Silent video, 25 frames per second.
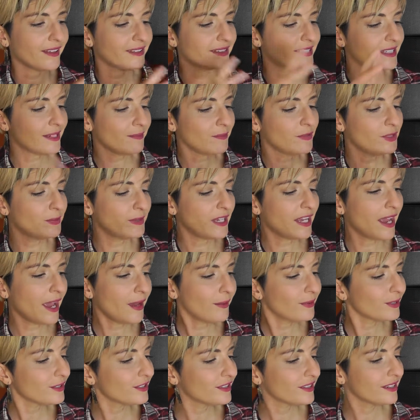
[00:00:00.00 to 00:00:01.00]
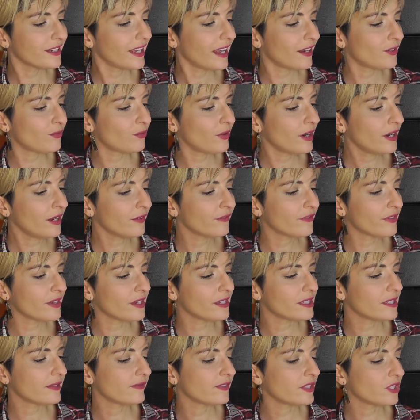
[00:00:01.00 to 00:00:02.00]
seem to be able to get rid of
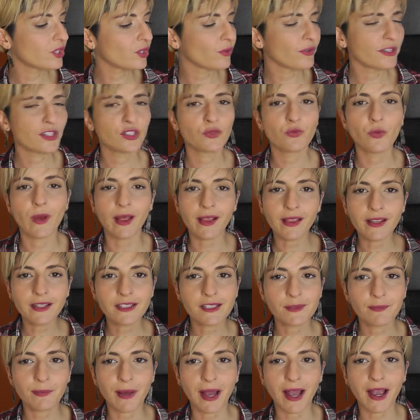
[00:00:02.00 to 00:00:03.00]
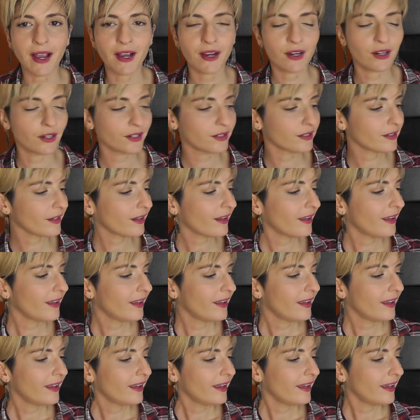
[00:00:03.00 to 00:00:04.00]
this, even though it's well expired.
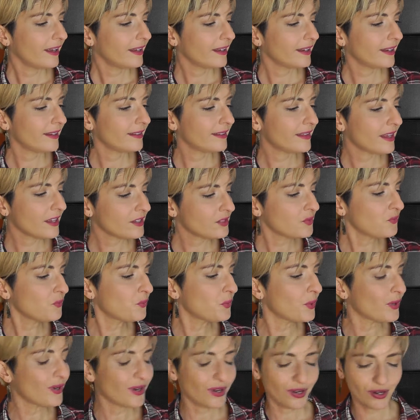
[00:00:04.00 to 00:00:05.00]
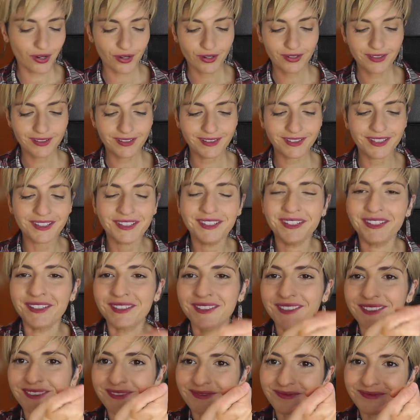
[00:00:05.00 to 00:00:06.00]
It doesn't work.
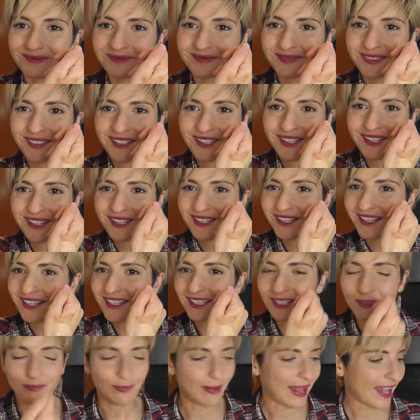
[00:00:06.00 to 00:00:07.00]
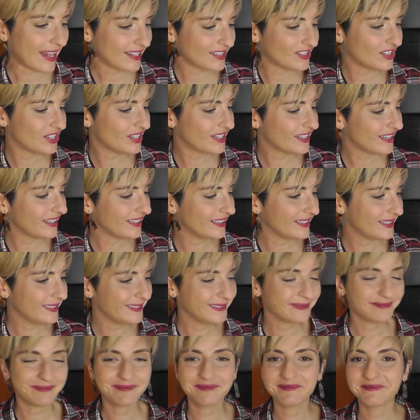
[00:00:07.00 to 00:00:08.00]
It's
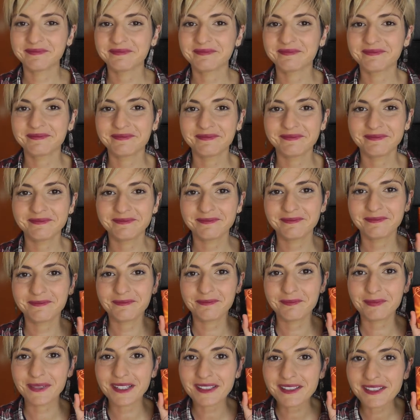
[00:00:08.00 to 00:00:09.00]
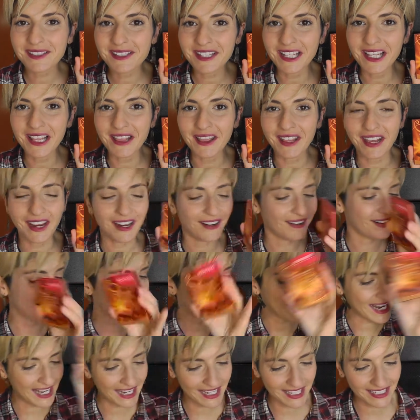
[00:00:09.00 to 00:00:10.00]
patchy. But it's still
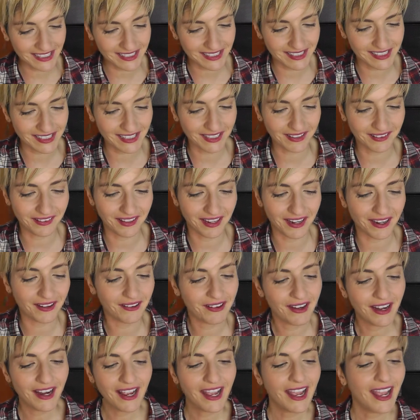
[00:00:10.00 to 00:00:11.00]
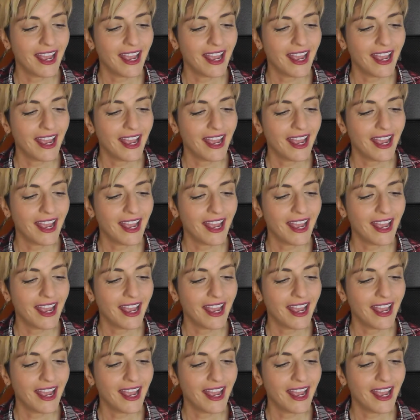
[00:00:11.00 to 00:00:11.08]
there. It is still there.